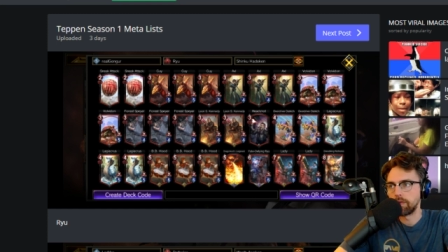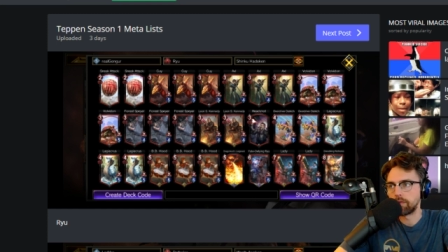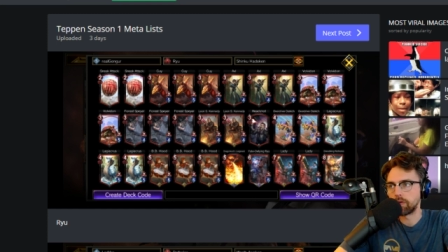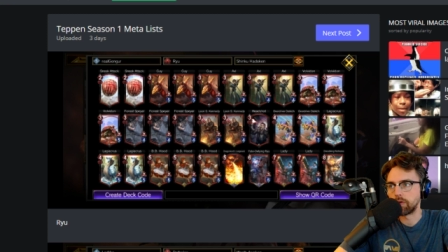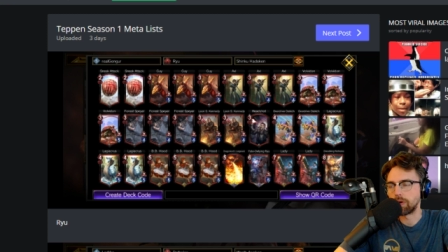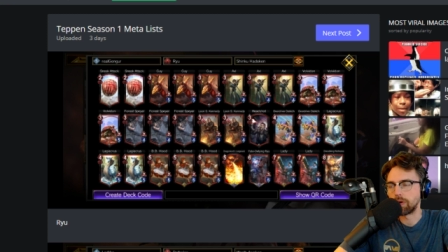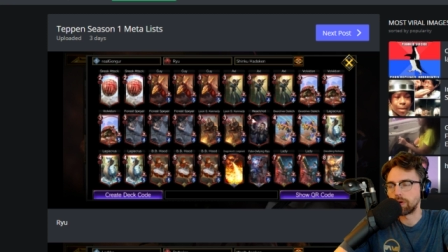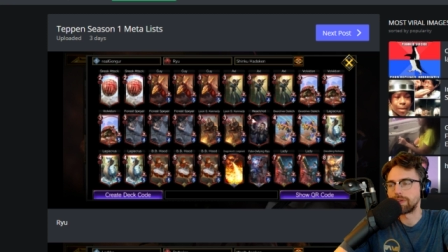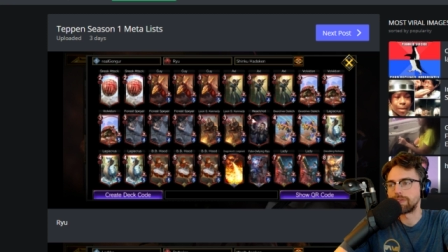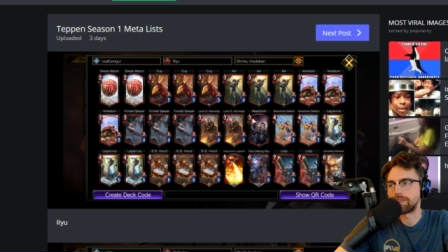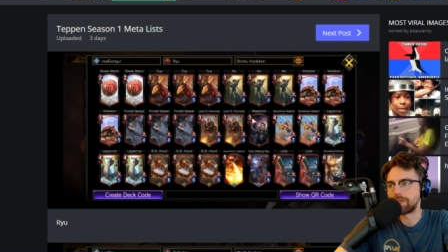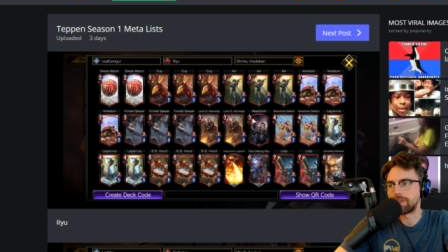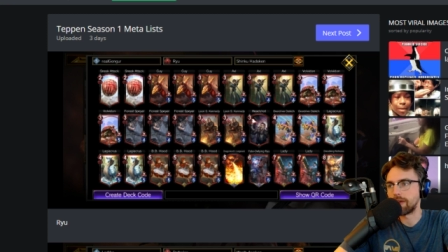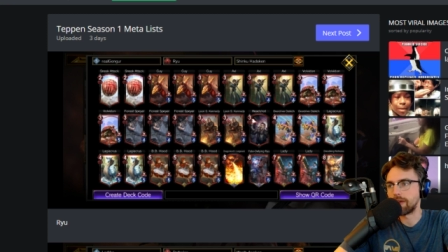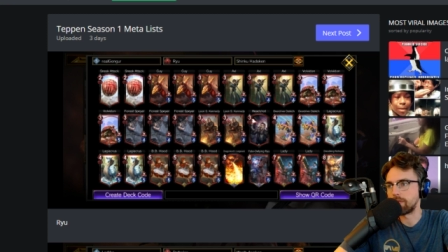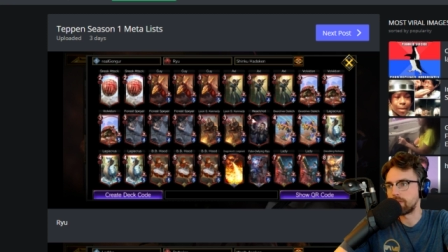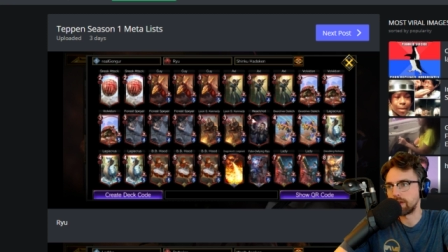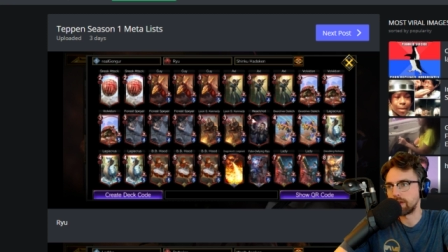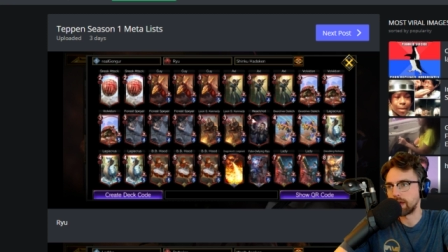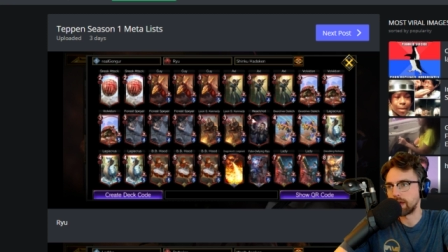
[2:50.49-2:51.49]
for a
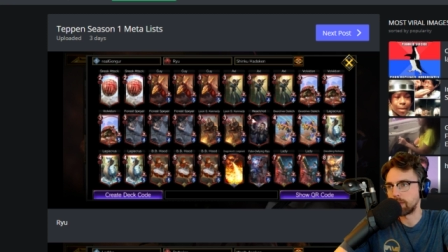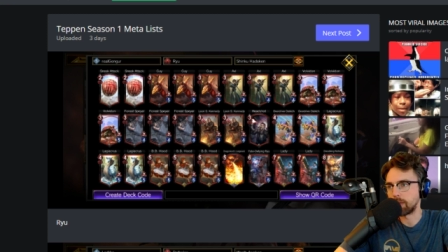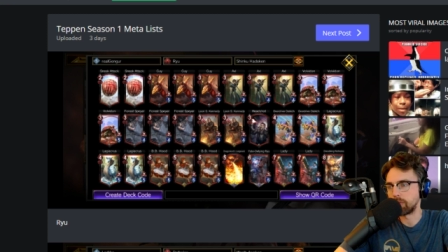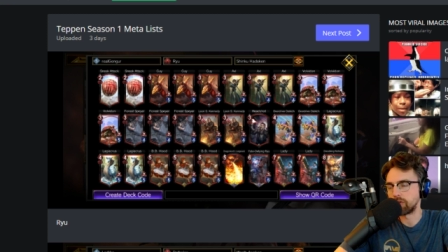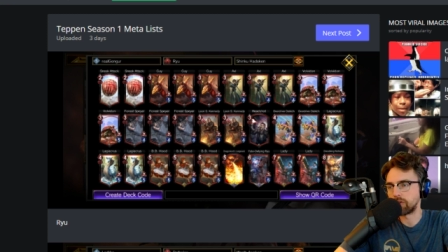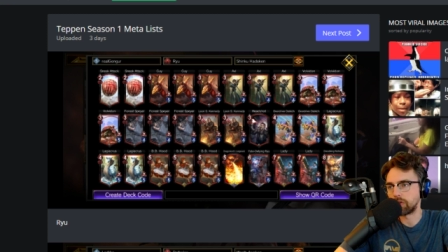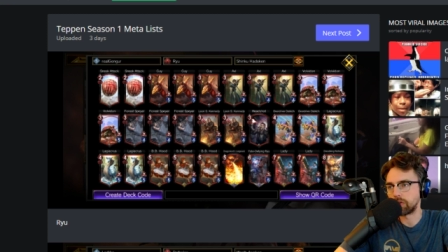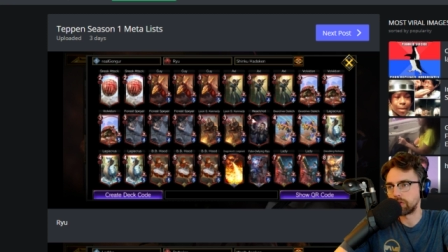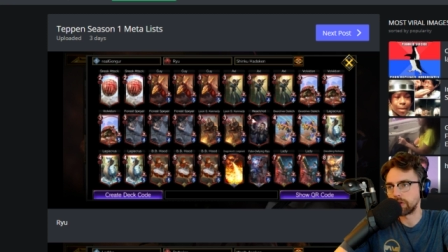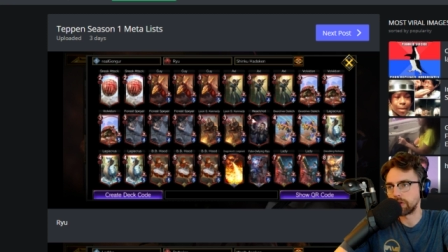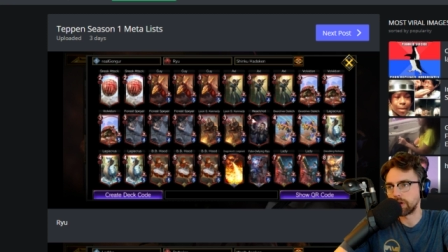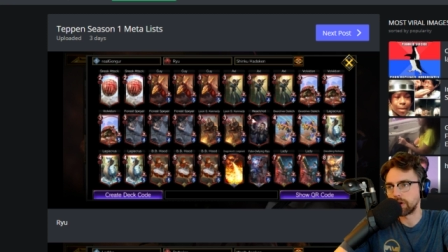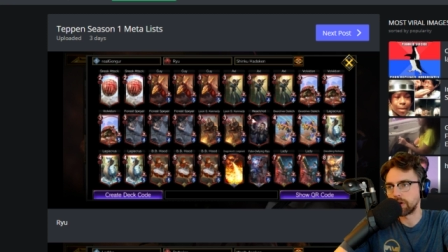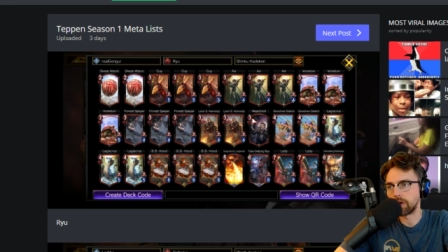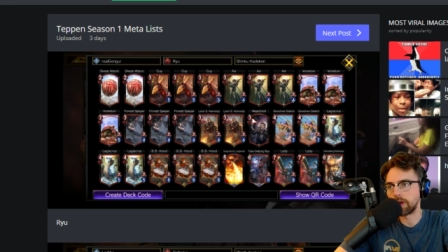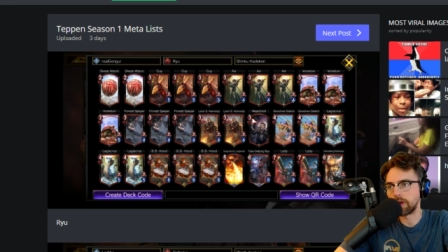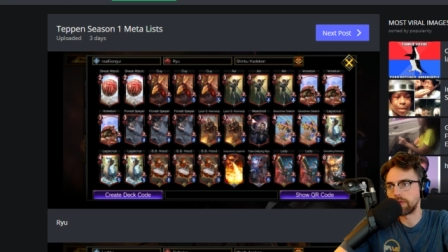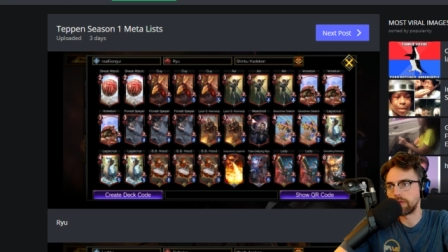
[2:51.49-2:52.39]
7 damage clear.